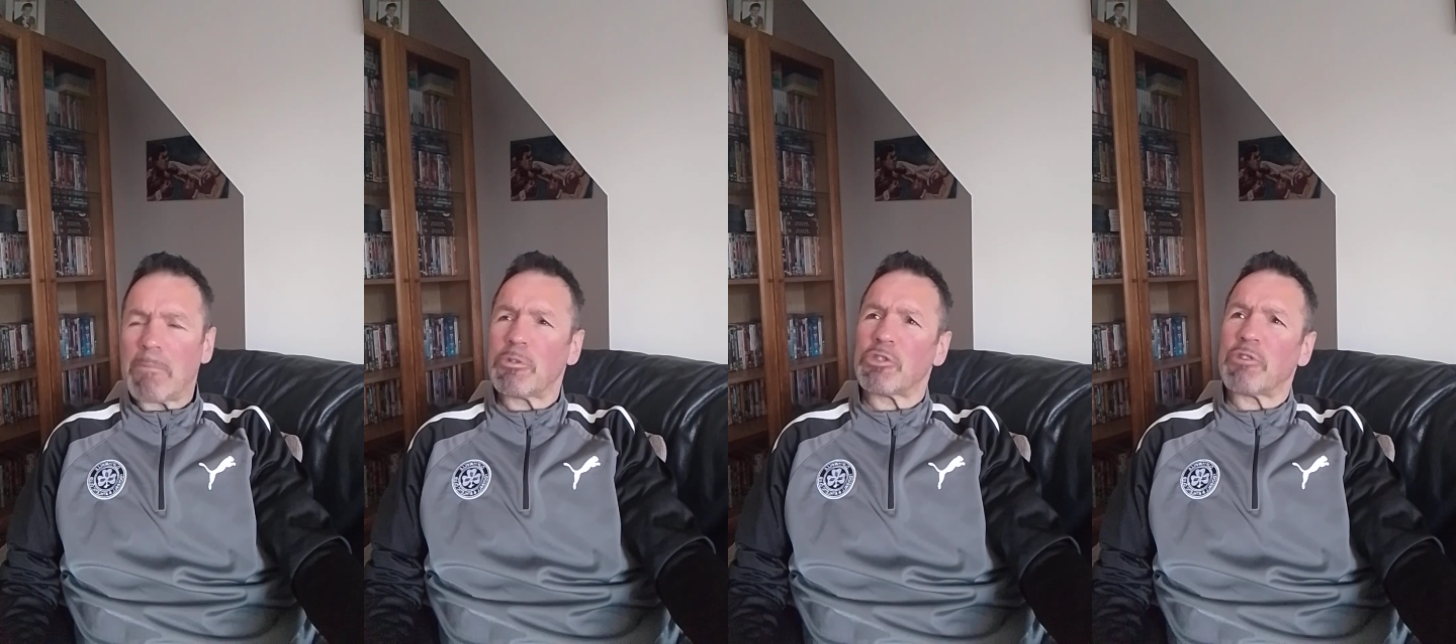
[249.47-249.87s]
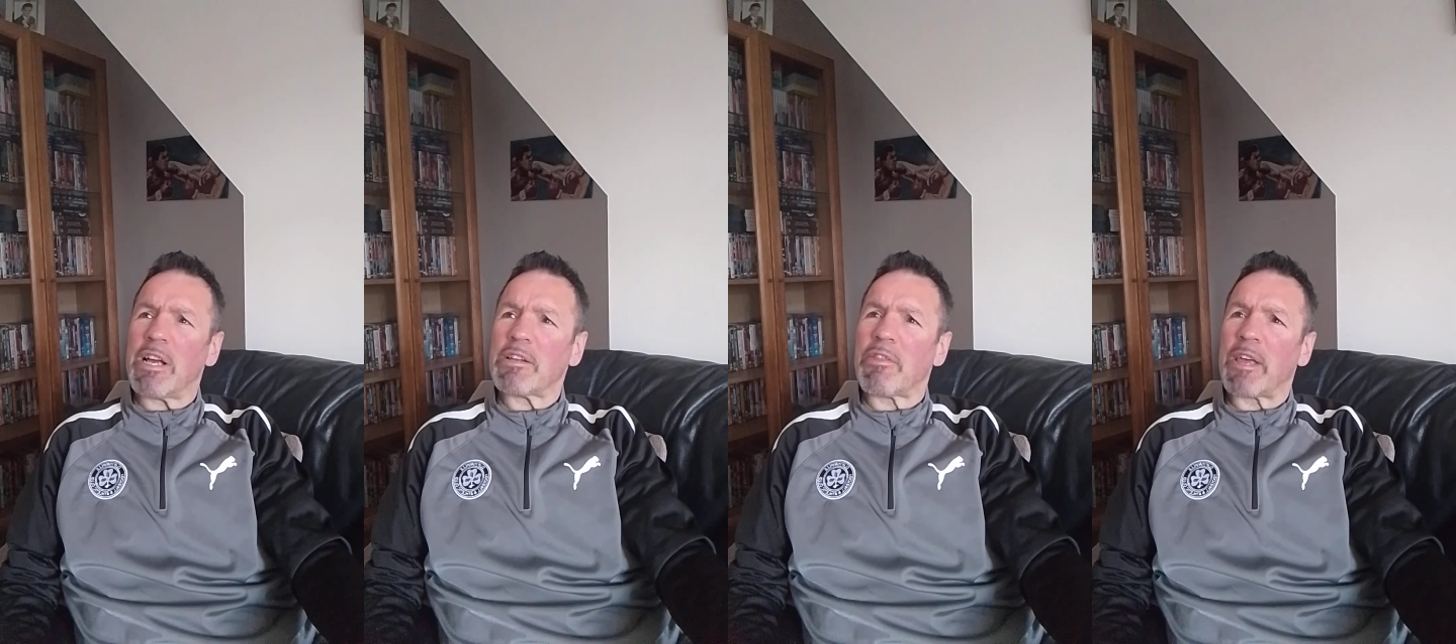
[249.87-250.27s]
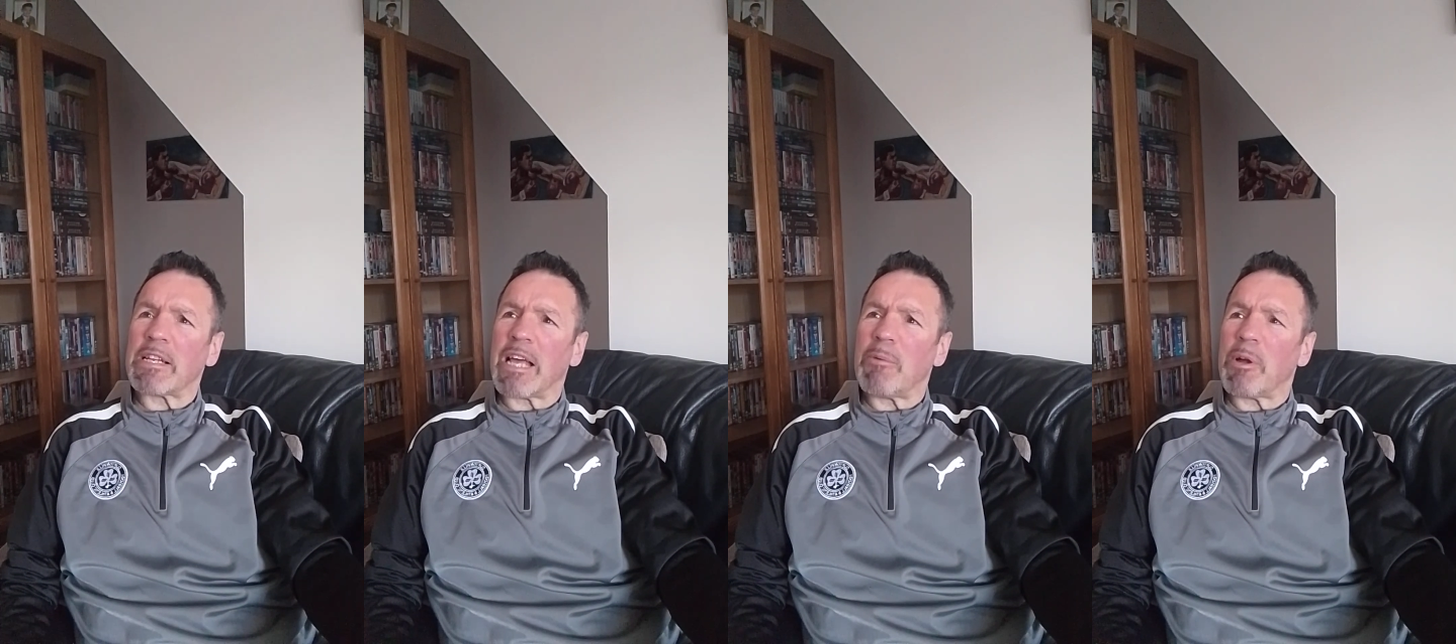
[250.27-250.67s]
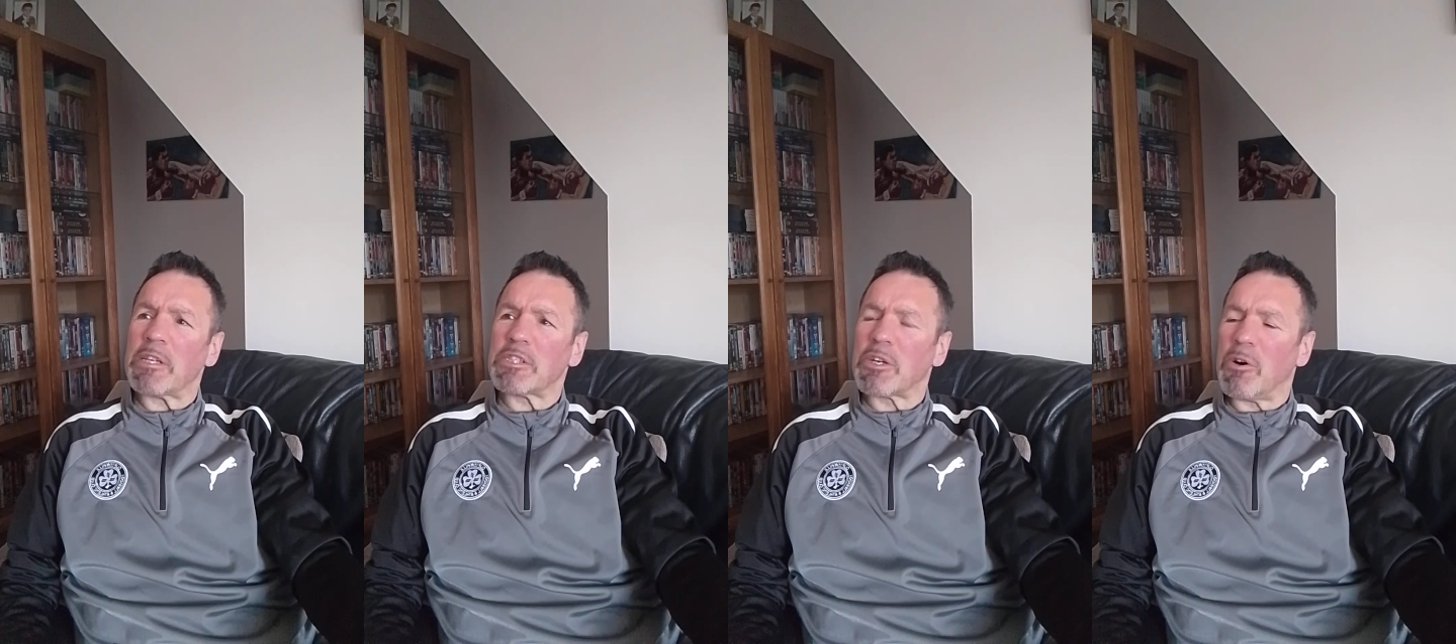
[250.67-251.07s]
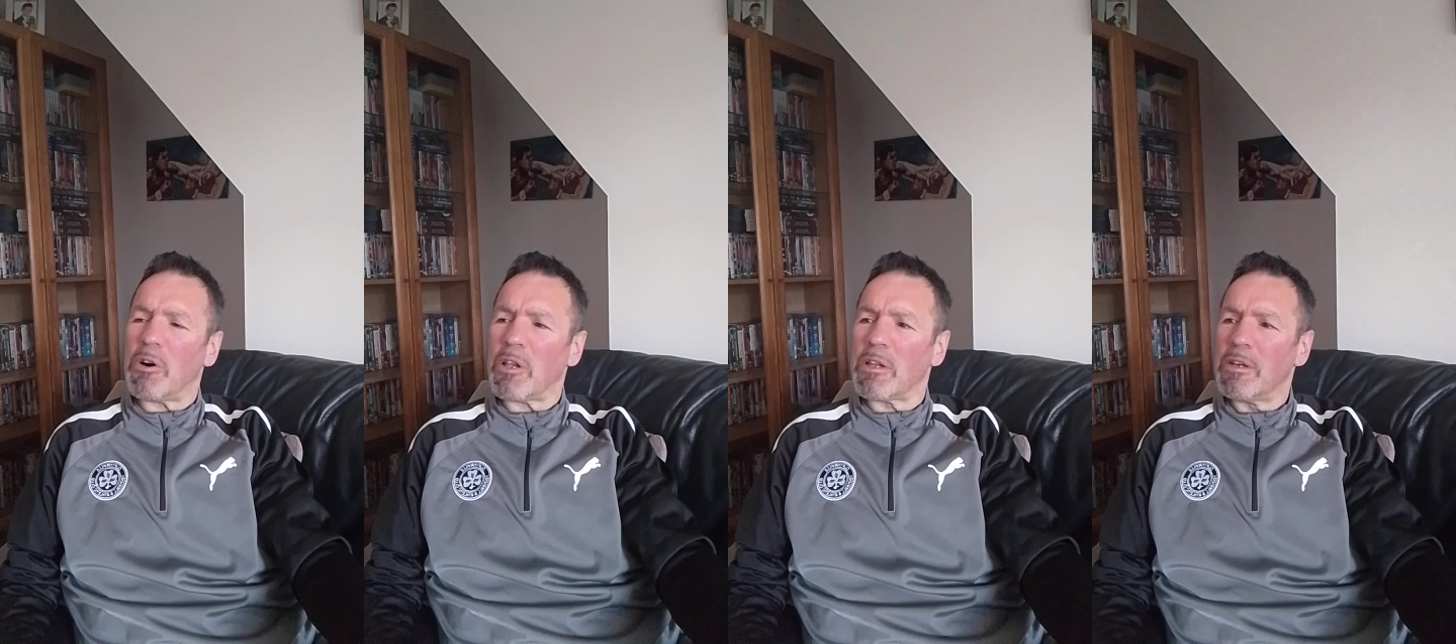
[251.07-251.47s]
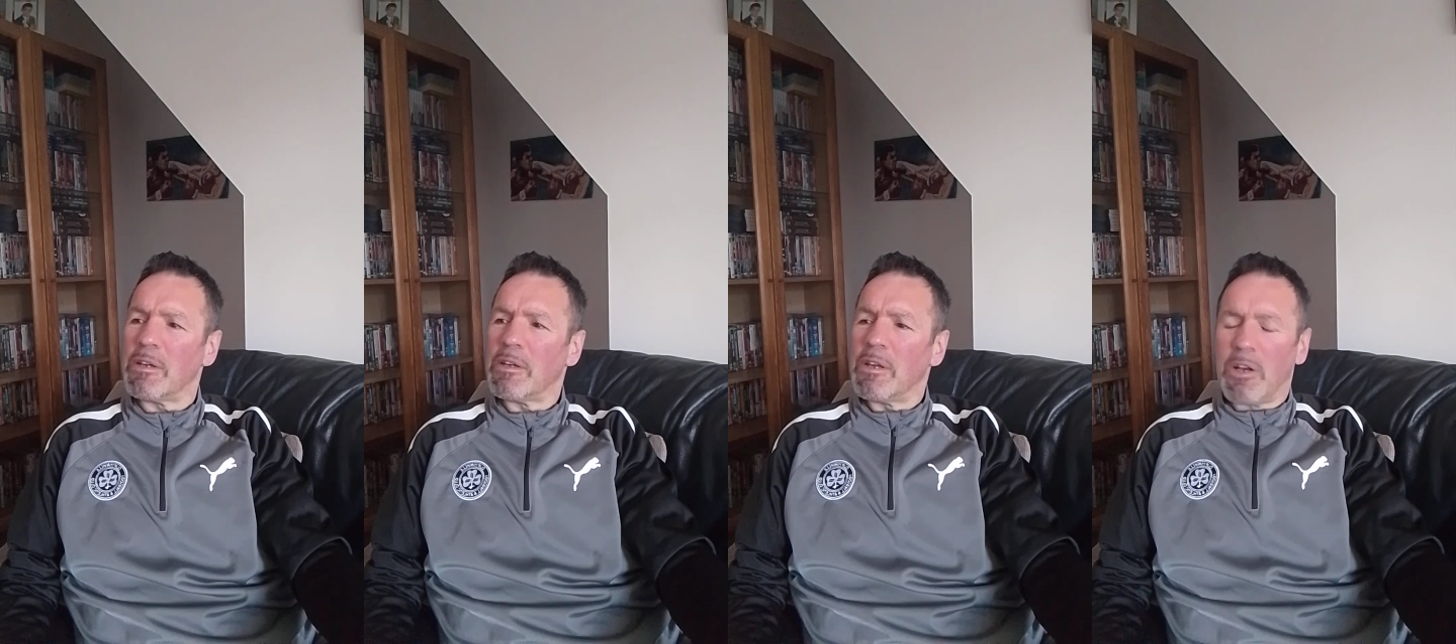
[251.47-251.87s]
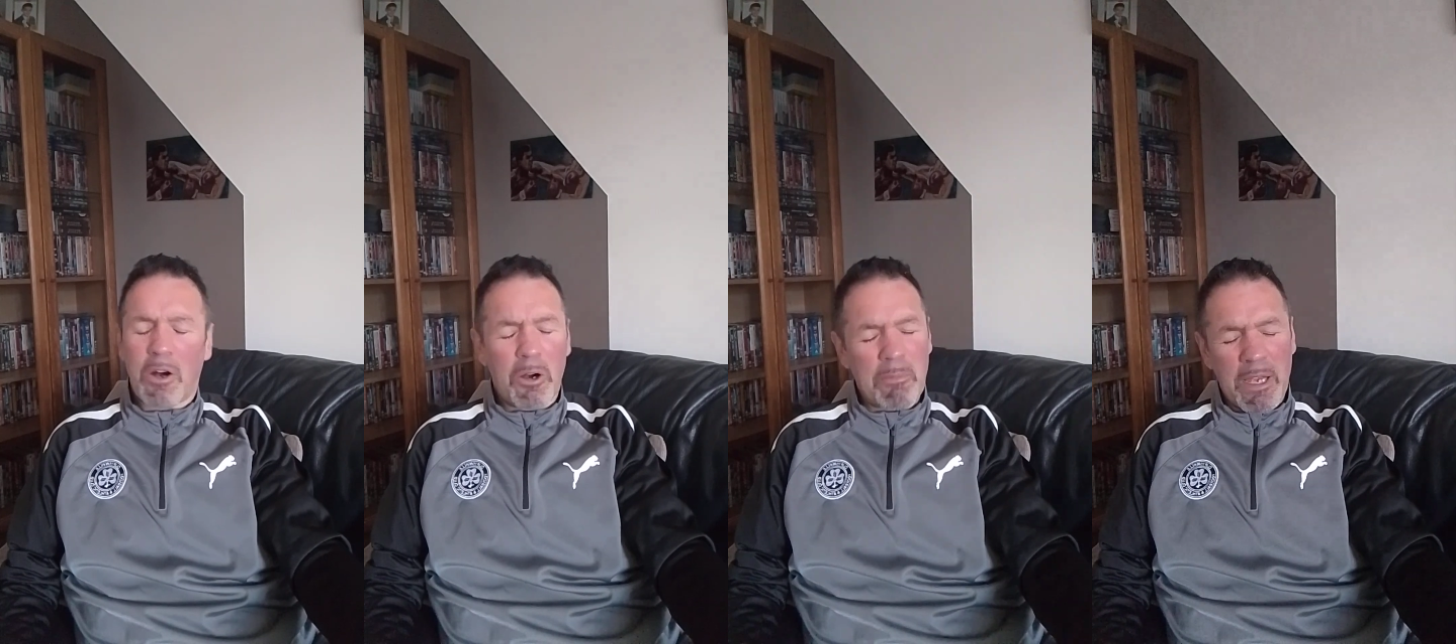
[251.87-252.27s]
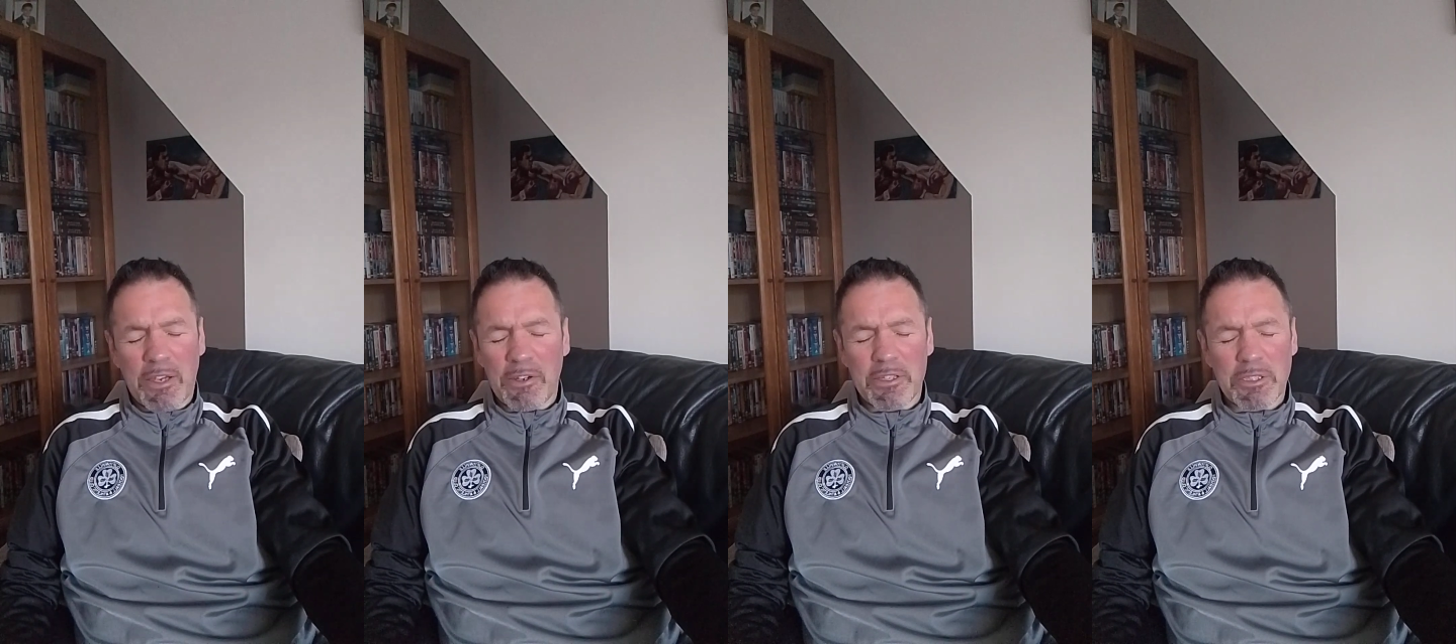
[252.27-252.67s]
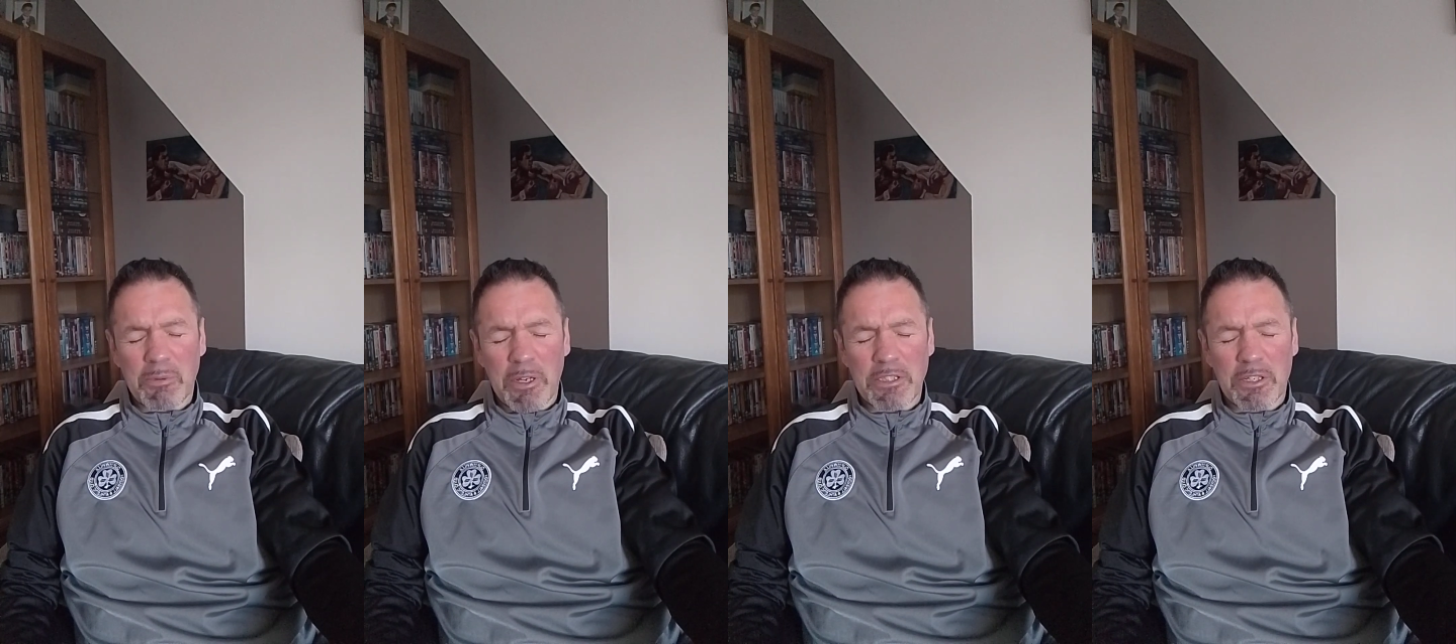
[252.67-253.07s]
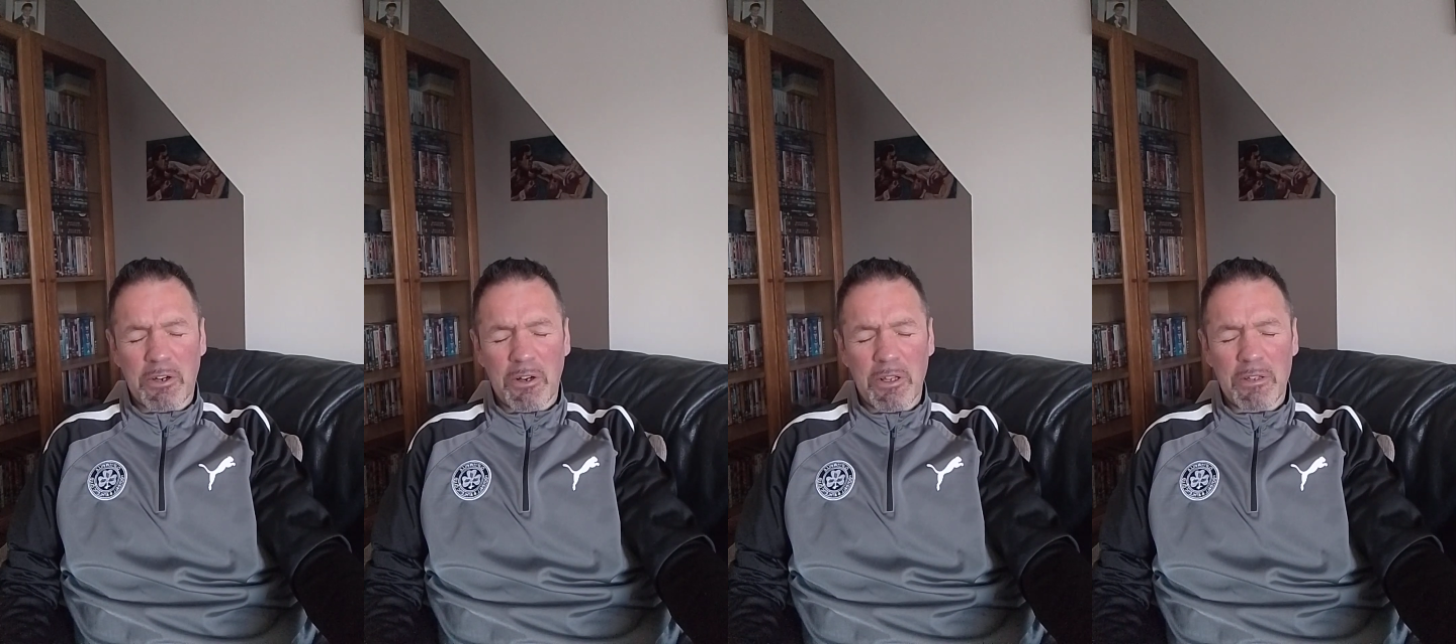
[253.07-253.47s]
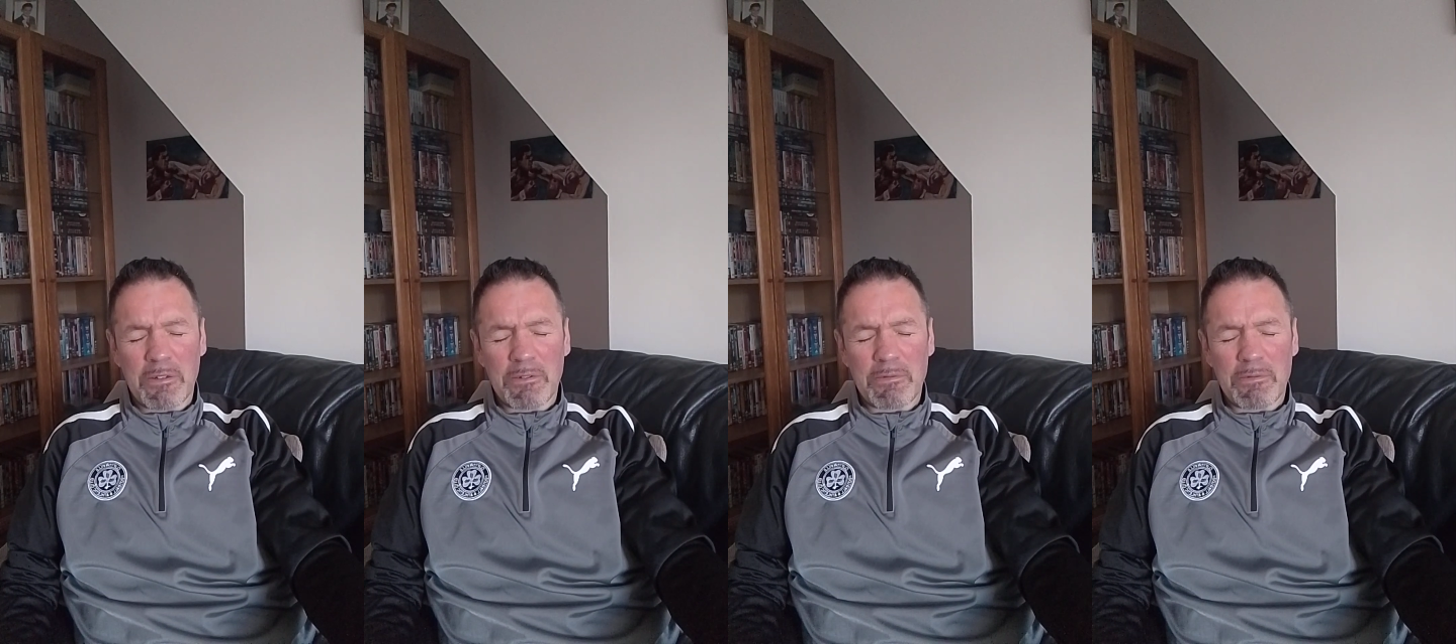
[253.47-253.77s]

just trying to think now, what did you call? Oh my goodness, what did you call?